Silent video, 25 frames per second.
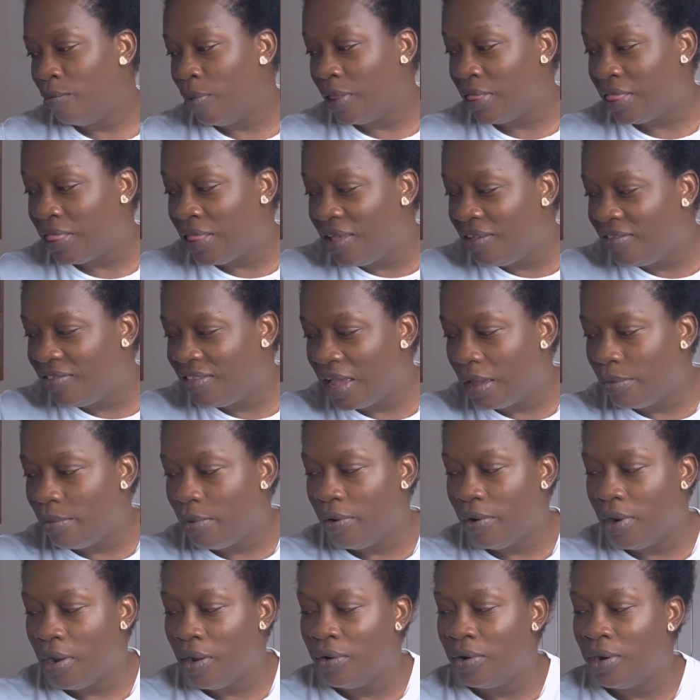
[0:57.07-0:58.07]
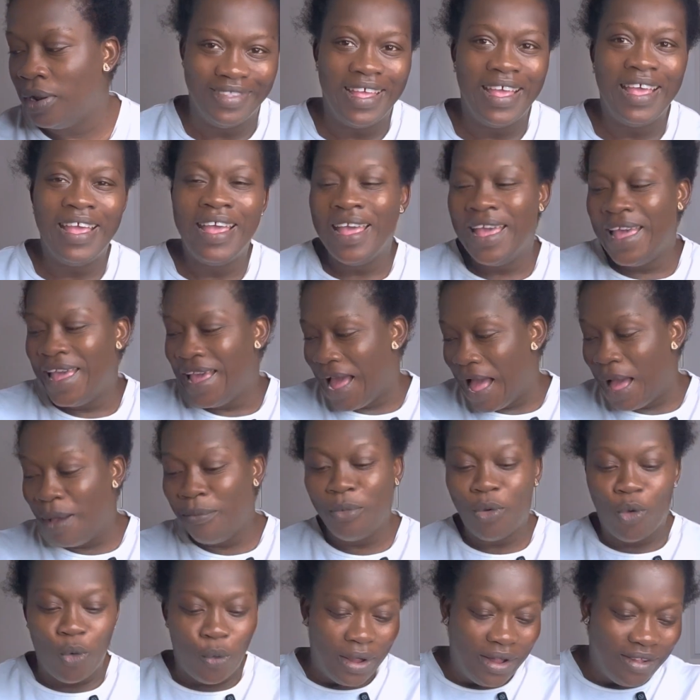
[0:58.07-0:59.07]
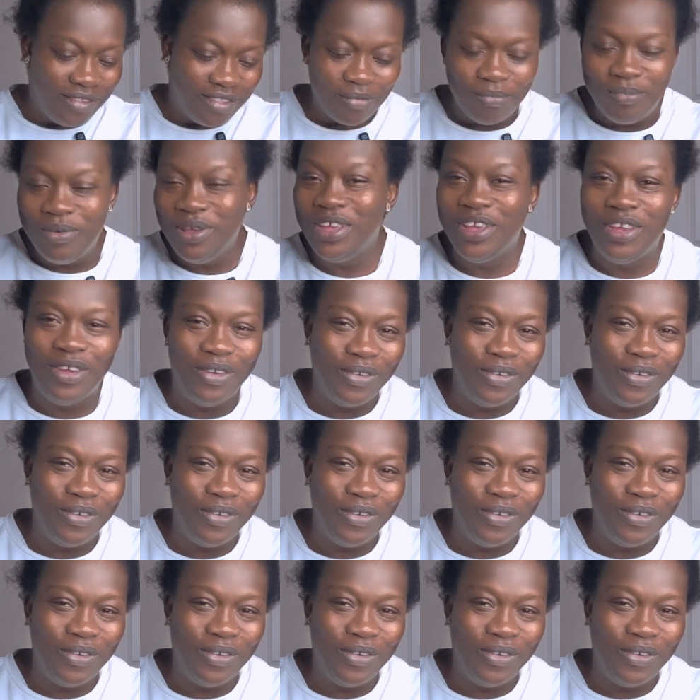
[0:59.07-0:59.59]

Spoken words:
But this time around, I'm going to be